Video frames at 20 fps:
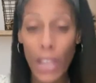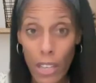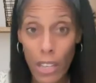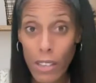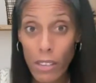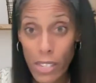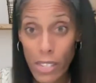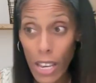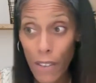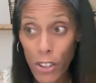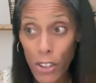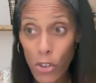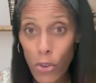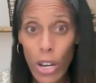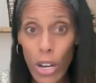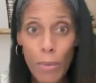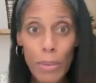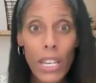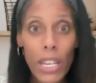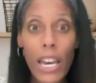
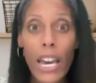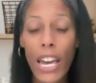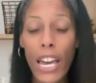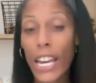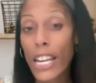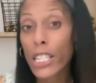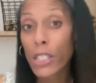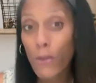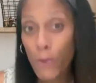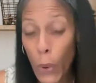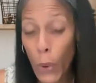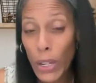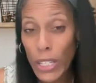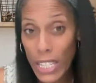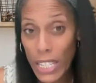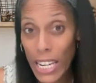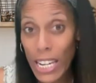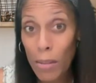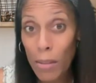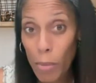scripts is
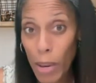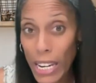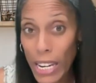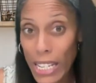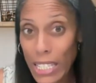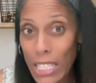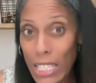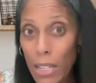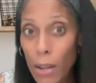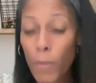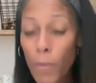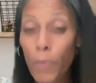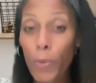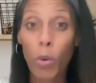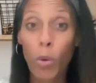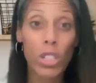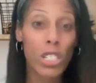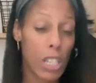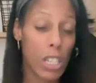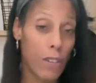14 minutes,
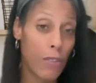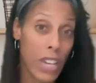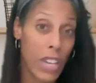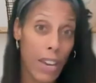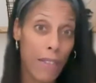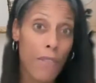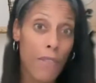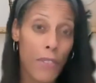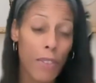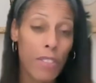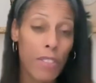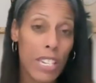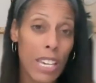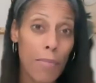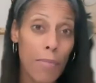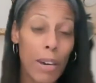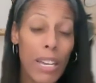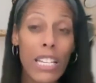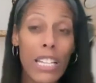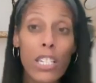which if you give it 15
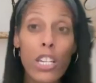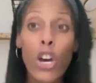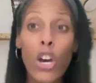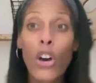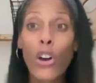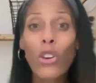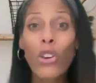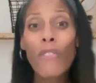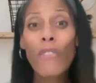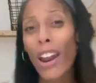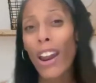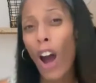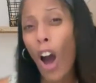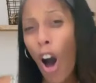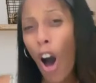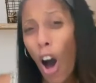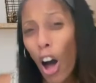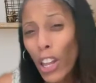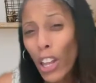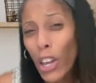minutes, you got
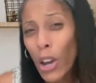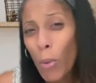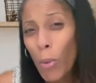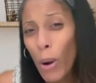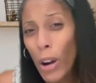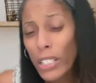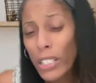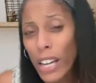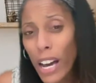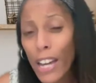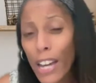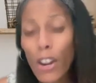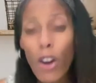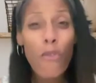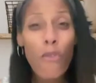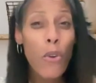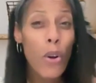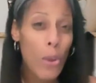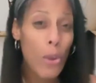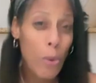all of your work done
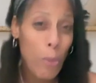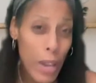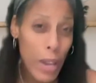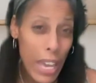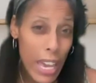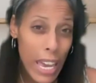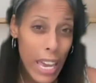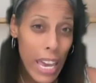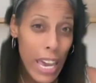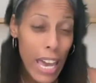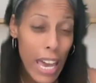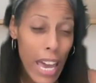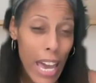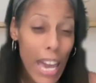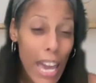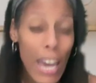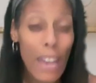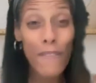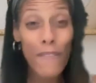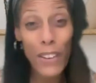for the week
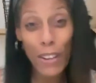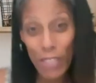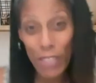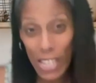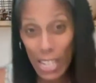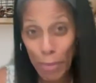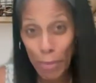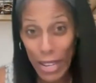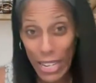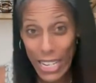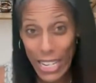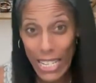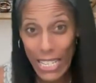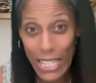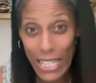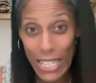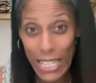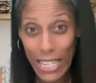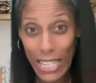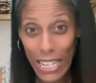in 15
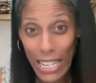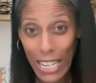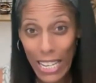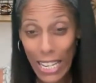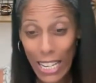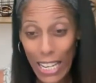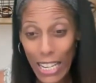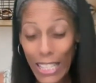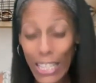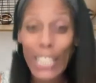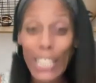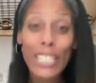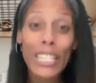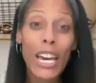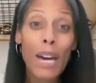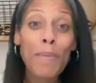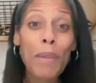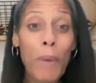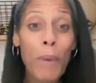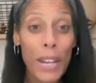minutes. Now tell
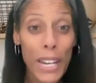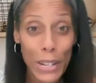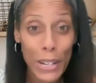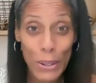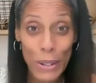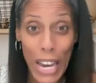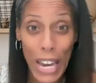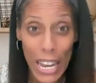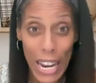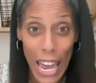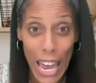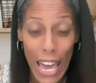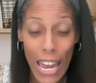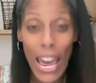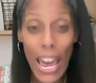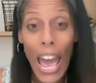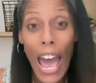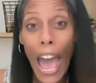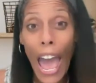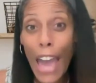me where they do that at.
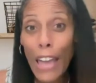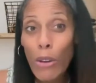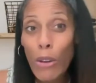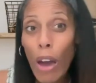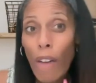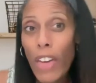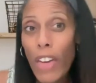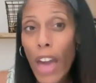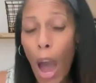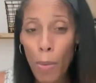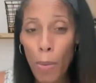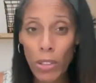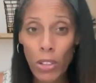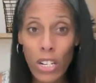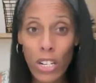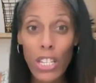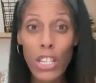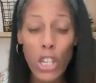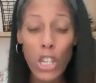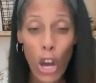And you have the
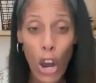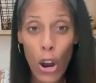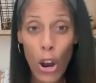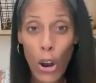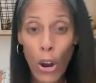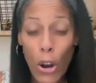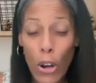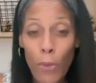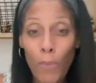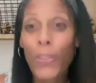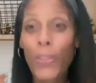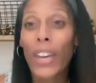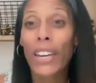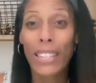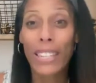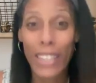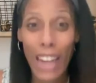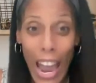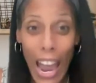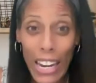opportunity to earn
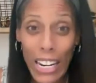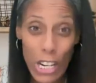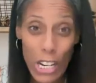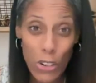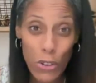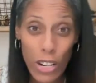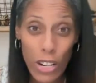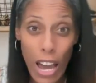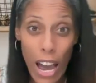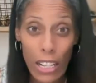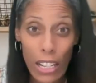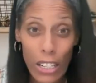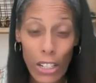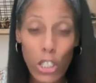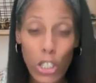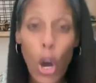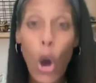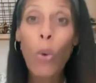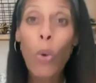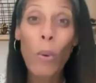$900,
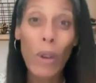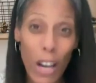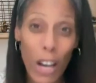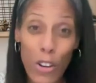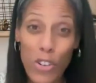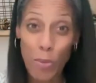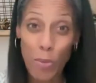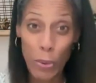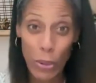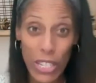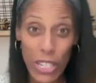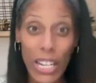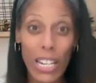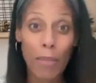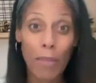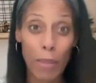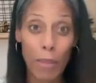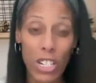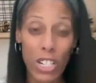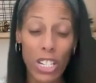100%
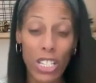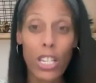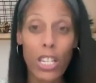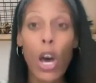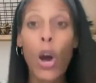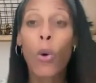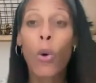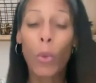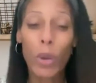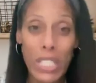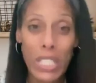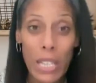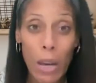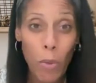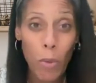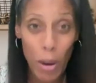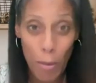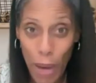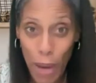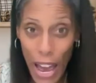commissions when
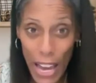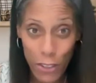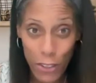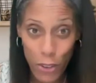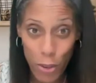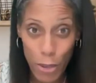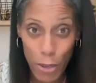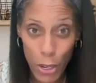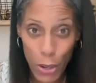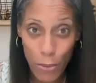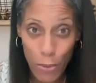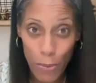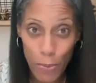someone buys from you.